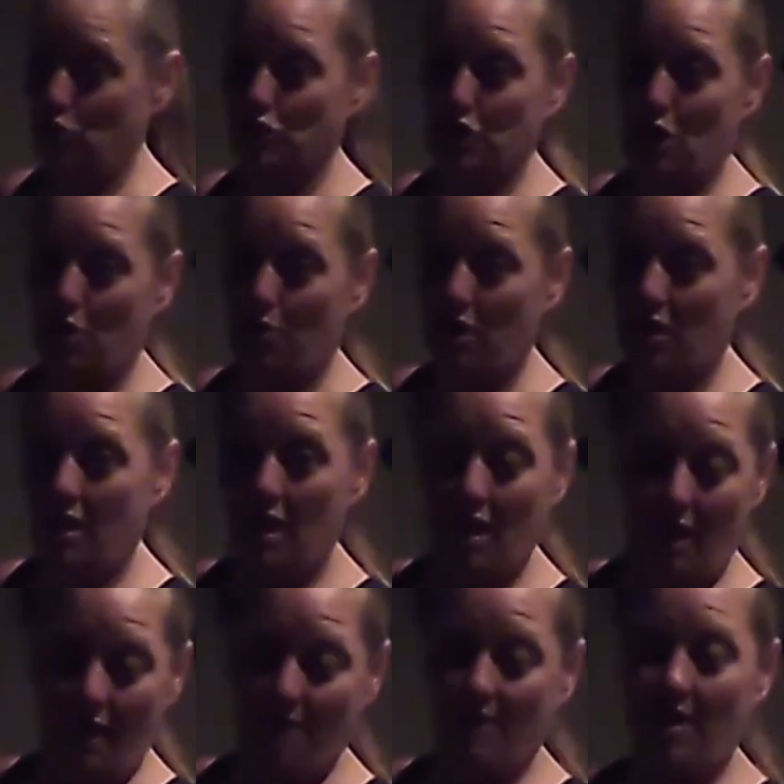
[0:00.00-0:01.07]
joke.
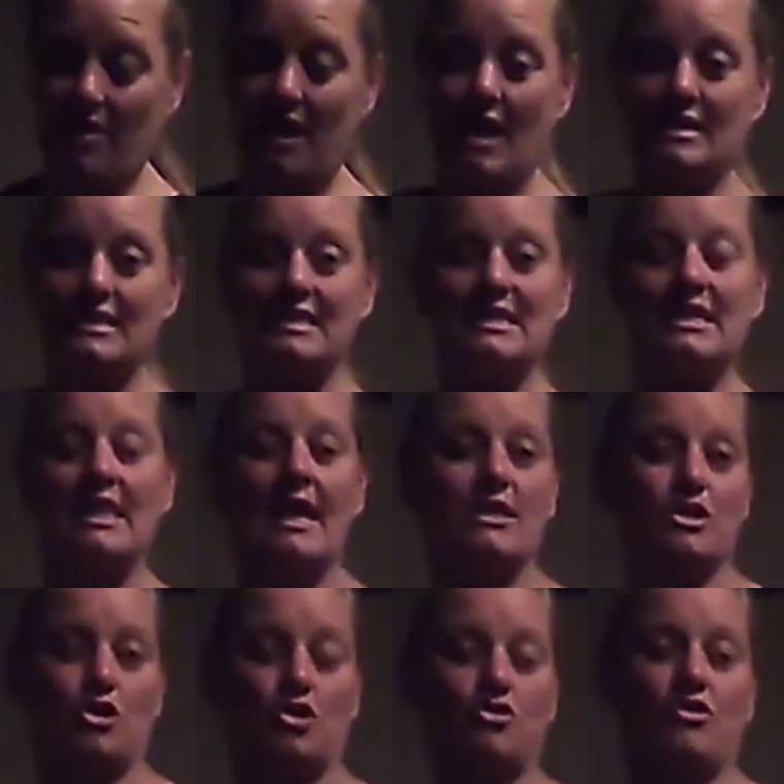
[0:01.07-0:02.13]
I finally had to see that
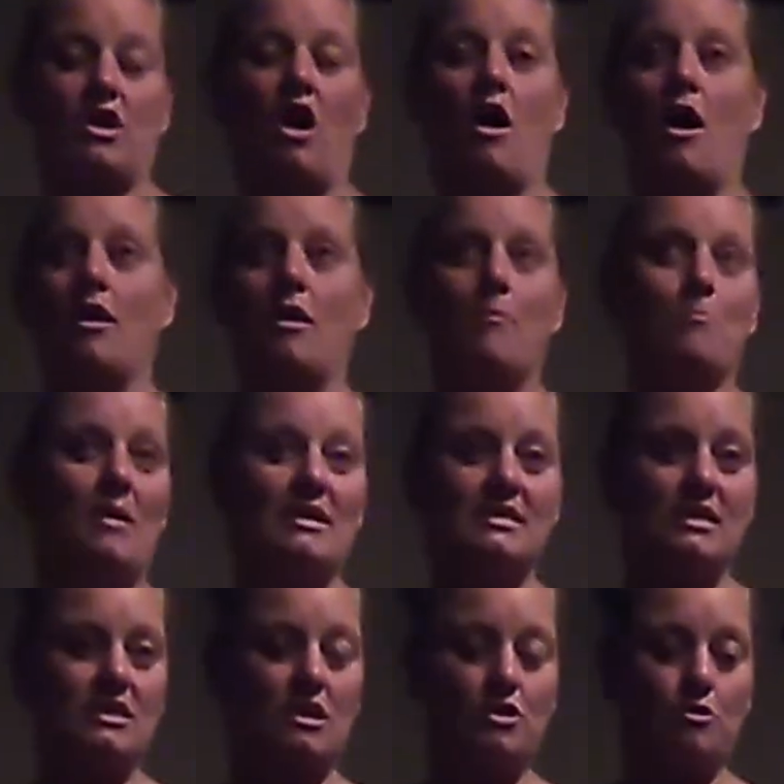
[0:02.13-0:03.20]
surgery on my
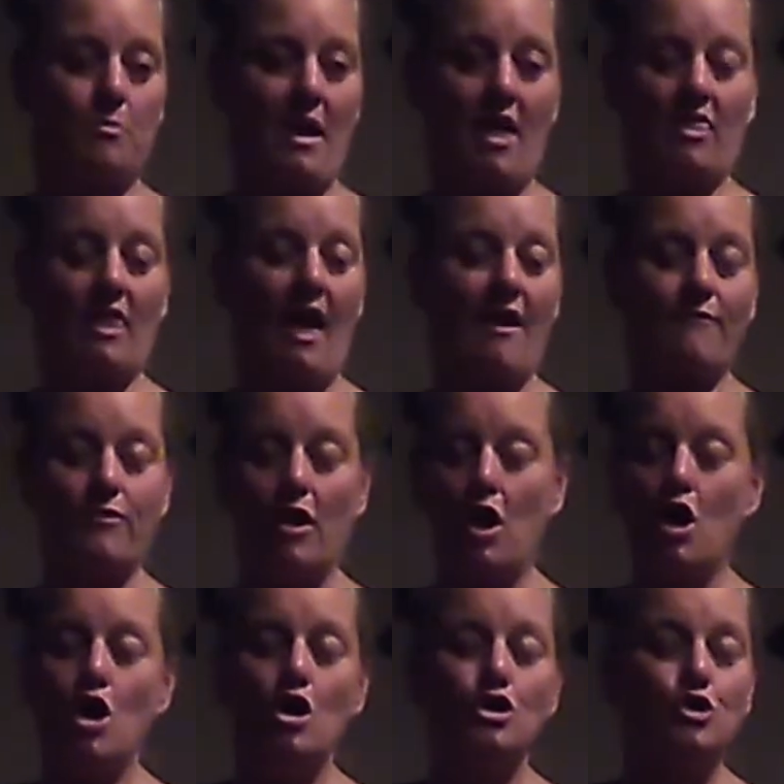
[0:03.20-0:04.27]
600-pound life
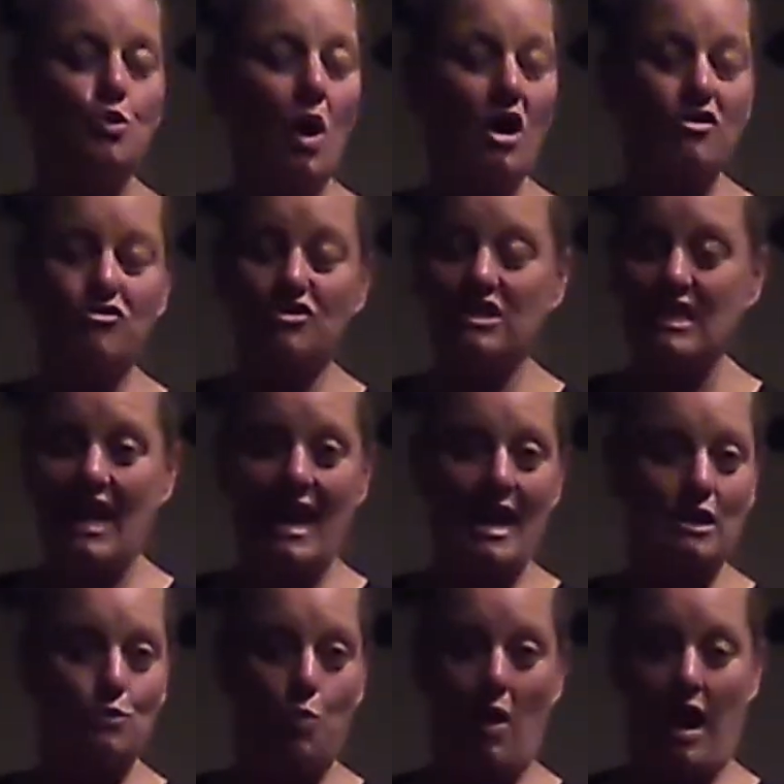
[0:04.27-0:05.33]
to understand
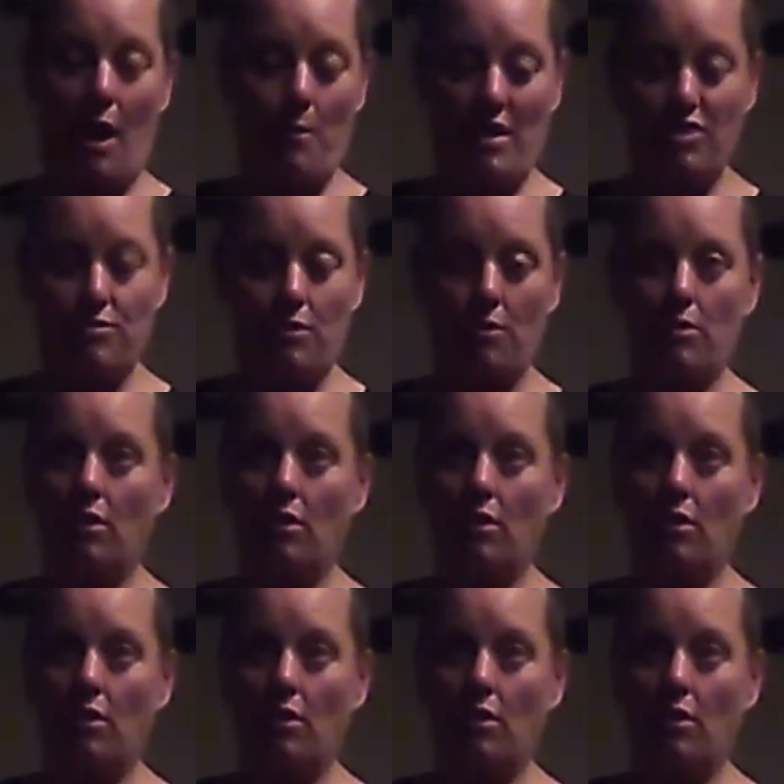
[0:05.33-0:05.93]
what I went through.